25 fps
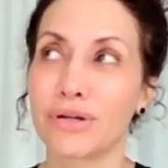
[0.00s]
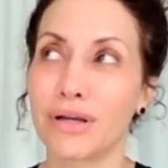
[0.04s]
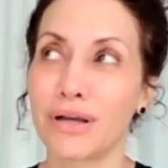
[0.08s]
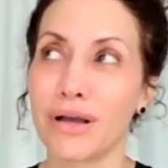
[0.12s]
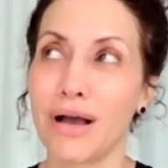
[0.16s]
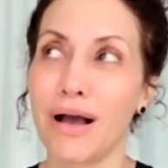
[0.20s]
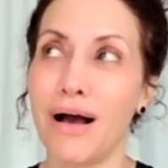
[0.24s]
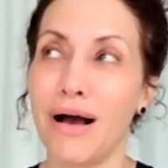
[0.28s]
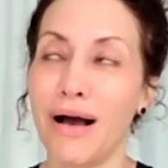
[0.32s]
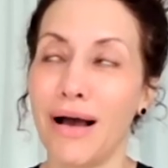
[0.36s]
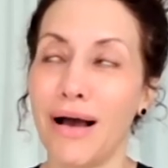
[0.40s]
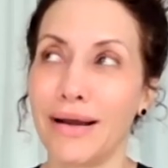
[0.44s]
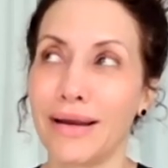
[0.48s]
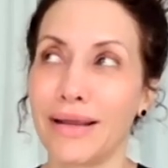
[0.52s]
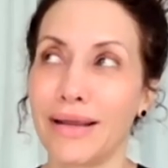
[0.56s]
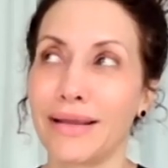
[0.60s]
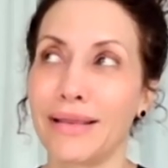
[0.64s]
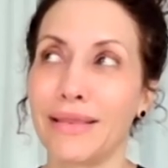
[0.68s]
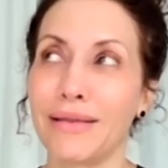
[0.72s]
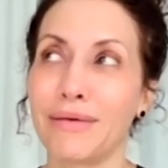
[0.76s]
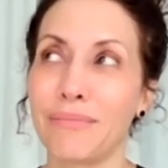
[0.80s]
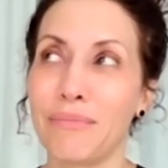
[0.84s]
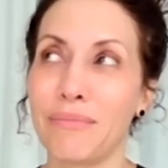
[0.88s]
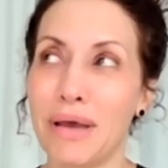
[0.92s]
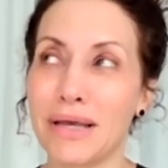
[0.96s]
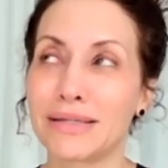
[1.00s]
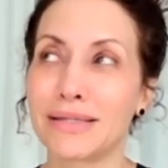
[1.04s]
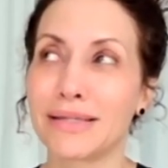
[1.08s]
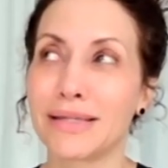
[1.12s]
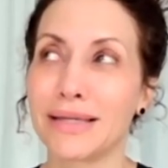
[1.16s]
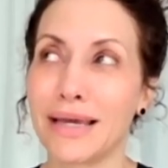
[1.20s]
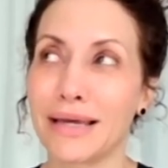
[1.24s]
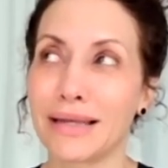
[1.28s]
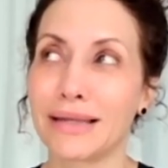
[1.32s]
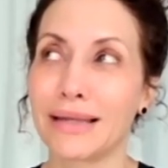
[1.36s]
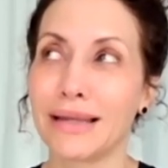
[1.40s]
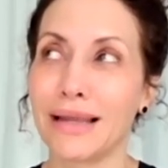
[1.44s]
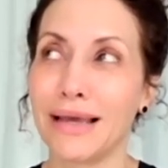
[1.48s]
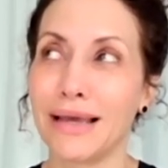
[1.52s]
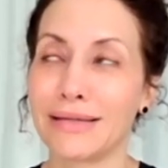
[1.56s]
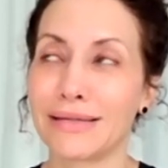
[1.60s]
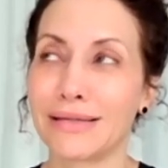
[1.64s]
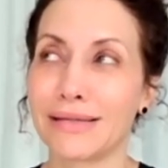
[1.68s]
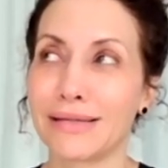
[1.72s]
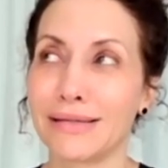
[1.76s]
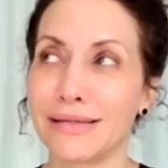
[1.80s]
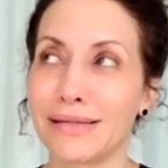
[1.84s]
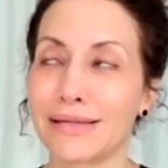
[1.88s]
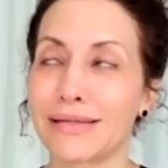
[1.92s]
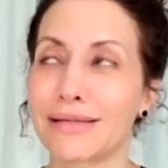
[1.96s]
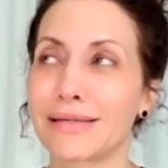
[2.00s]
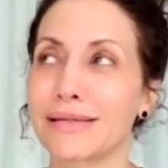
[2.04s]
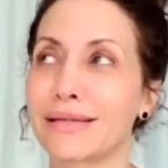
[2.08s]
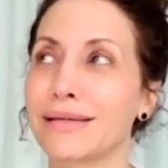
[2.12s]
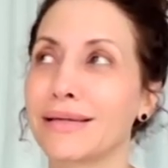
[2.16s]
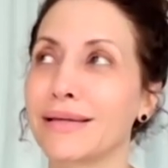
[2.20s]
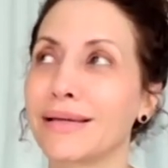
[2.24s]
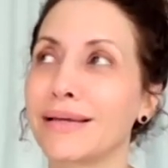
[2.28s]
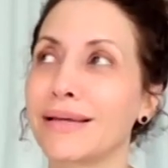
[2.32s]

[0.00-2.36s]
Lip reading: to God in the messy adolescence.